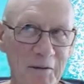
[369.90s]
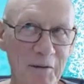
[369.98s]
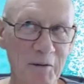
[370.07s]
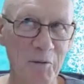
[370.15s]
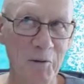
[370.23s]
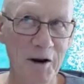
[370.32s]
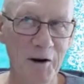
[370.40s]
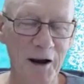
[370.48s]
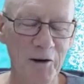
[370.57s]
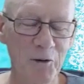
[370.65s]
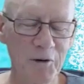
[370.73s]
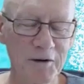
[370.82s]
when I
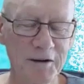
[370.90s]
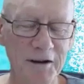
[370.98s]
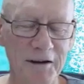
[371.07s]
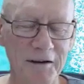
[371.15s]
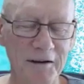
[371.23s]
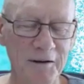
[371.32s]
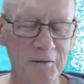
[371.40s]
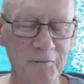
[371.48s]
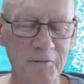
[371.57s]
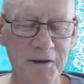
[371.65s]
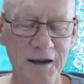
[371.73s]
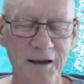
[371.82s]
looked at
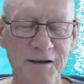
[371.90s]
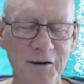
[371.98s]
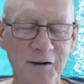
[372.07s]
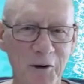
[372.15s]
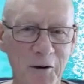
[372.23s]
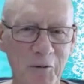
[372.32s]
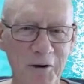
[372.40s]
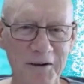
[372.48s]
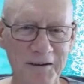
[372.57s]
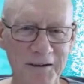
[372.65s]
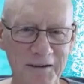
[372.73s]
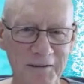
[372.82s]
things, I wanted
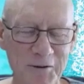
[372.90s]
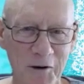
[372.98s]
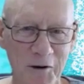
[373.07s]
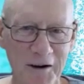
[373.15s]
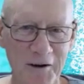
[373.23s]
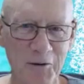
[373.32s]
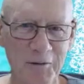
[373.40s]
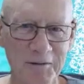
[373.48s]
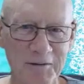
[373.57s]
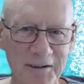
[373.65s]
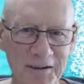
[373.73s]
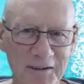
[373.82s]
to try it all
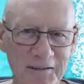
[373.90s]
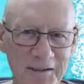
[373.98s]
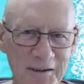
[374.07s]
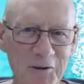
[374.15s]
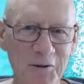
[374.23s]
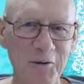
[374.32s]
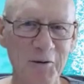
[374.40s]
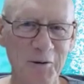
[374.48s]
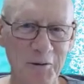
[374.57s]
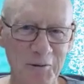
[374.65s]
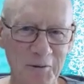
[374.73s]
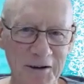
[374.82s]
and do it
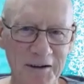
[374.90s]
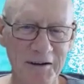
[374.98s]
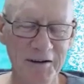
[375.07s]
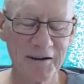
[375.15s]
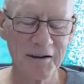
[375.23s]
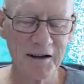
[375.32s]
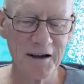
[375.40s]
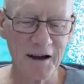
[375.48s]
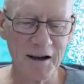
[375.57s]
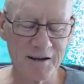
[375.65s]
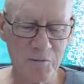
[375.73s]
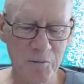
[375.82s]
all really,
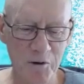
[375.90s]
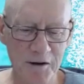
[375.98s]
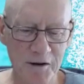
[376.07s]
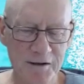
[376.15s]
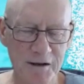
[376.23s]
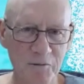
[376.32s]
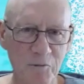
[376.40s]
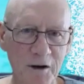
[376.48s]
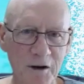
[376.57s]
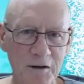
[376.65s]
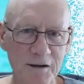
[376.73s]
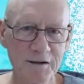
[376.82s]
and experience it. And one
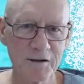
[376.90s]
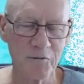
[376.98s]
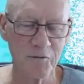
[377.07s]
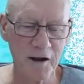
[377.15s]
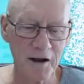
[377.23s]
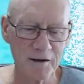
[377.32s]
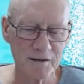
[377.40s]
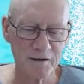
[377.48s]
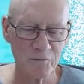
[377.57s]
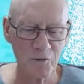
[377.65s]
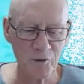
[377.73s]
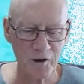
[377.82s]
of the things I found is that the
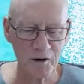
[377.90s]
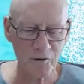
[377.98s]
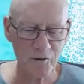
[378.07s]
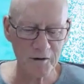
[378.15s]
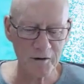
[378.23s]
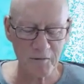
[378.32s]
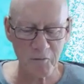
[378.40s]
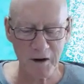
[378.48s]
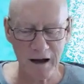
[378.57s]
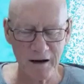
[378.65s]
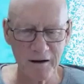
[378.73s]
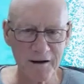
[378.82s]
more I learnt
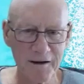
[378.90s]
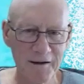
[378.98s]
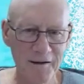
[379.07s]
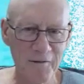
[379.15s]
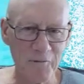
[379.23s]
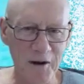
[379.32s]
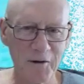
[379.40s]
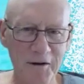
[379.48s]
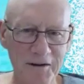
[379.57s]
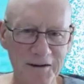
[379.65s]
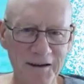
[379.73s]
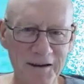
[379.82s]
about
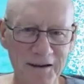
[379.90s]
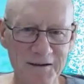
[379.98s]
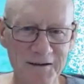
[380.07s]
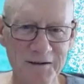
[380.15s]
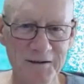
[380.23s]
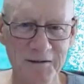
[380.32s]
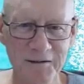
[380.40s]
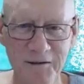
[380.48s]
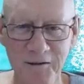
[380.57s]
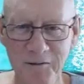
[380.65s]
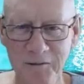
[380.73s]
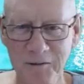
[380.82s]
varied things, the